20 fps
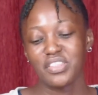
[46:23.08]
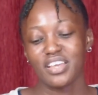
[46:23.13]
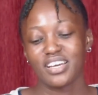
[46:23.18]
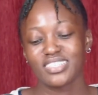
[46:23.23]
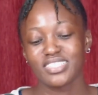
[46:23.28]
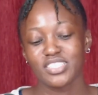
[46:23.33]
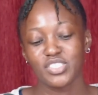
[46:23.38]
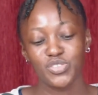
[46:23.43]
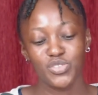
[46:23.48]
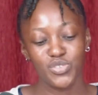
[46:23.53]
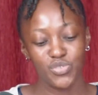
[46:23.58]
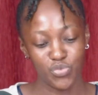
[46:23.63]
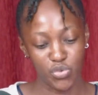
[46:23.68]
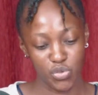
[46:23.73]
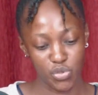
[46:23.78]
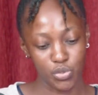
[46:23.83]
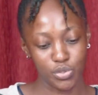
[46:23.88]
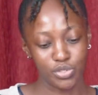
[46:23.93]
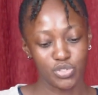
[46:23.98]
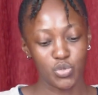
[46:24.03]
that is for
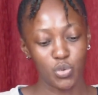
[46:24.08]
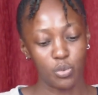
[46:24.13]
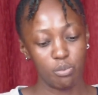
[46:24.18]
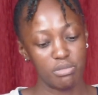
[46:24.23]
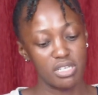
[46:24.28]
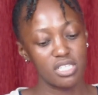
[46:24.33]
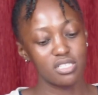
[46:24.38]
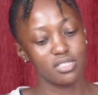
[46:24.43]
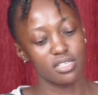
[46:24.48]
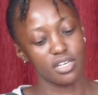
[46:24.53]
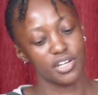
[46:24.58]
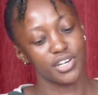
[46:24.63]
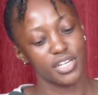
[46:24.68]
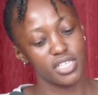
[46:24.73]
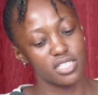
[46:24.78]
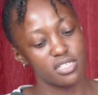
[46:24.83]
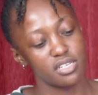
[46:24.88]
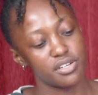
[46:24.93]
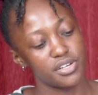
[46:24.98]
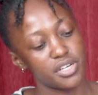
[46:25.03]
those who meet the
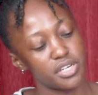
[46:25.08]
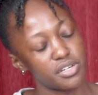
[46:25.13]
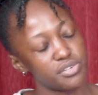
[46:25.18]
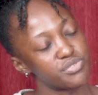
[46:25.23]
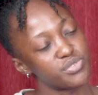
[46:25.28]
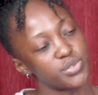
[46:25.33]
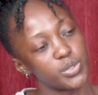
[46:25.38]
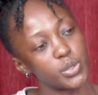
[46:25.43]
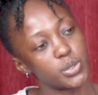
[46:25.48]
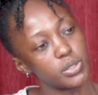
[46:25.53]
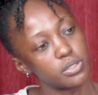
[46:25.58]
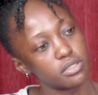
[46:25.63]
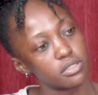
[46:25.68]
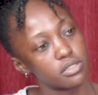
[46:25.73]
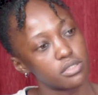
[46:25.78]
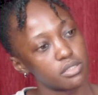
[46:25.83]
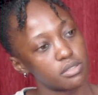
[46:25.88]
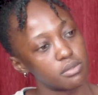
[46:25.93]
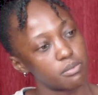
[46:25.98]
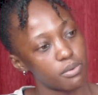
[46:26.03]
criteria for
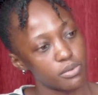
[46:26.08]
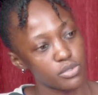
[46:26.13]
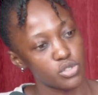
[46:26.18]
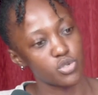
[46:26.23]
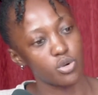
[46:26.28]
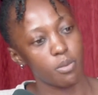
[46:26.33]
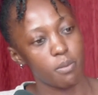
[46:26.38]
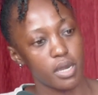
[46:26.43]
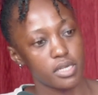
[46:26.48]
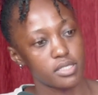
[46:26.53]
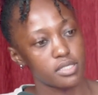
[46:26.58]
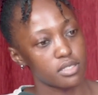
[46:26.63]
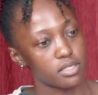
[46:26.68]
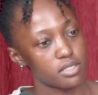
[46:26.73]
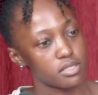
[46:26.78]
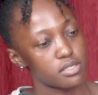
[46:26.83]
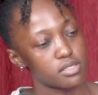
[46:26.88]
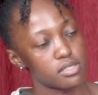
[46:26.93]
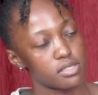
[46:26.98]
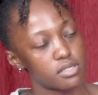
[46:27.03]

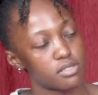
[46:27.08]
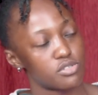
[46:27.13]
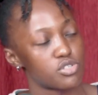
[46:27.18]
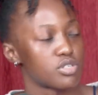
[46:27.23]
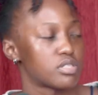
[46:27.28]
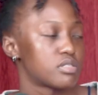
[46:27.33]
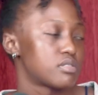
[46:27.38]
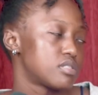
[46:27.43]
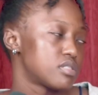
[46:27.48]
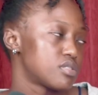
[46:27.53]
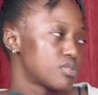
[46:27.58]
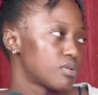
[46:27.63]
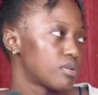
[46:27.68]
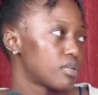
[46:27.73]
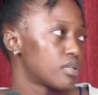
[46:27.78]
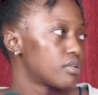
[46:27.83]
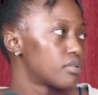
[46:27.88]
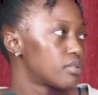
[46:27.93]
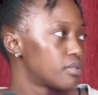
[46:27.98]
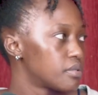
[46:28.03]
post-traumatic stress
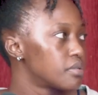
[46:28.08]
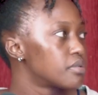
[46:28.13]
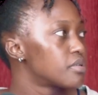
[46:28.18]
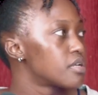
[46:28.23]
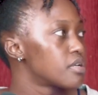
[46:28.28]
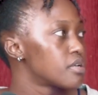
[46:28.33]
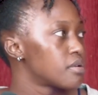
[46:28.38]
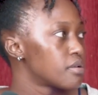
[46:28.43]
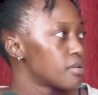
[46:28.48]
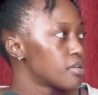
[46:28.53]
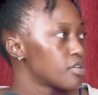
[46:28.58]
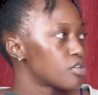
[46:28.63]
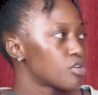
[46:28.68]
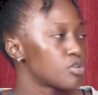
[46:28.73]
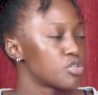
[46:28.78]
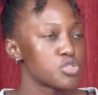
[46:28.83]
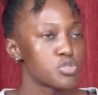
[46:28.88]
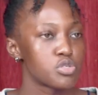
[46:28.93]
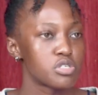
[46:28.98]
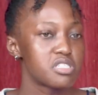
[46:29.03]
disorder.
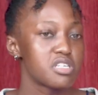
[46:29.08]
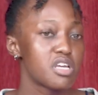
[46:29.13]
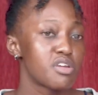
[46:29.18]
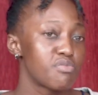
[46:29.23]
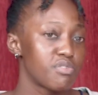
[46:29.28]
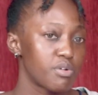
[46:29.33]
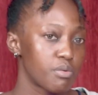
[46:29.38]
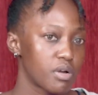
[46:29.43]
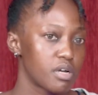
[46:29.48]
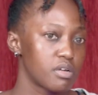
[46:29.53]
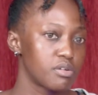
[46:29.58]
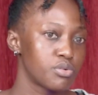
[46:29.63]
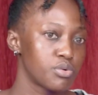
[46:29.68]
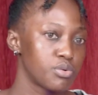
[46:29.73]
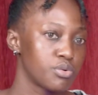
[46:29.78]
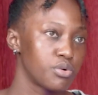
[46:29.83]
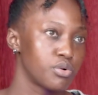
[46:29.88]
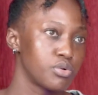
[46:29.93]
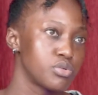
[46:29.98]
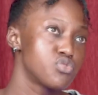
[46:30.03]
Because not everyone
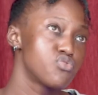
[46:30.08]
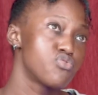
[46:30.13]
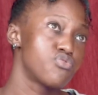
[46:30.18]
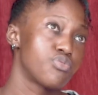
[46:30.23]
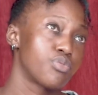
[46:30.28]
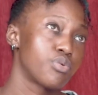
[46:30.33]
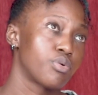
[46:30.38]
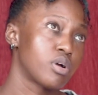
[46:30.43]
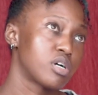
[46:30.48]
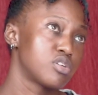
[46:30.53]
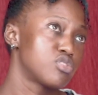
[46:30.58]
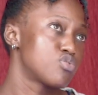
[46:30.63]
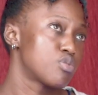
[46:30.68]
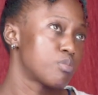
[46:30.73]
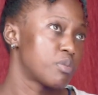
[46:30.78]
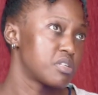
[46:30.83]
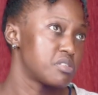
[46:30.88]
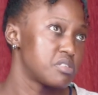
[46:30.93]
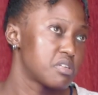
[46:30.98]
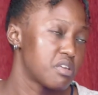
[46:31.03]
who goes through a
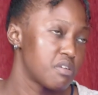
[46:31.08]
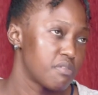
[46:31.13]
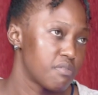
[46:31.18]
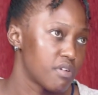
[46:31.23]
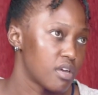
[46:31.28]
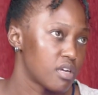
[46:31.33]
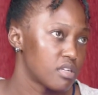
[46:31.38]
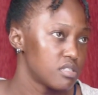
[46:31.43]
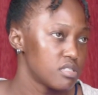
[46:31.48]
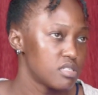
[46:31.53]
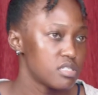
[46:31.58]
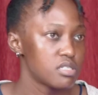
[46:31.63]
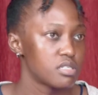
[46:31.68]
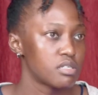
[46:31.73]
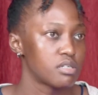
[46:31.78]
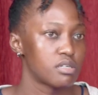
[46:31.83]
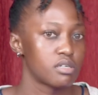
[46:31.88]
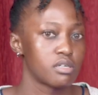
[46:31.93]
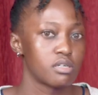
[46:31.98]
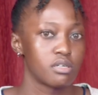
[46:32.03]
traumatic event
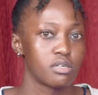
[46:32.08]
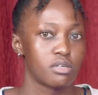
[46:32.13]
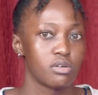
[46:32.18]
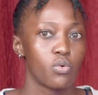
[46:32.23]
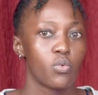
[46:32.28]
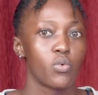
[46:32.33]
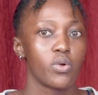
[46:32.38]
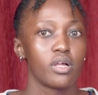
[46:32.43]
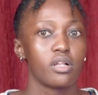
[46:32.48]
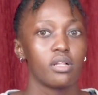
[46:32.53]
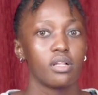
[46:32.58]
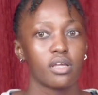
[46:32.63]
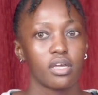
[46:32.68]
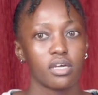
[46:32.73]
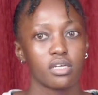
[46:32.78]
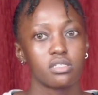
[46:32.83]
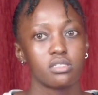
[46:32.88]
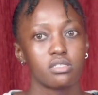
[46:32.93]
will get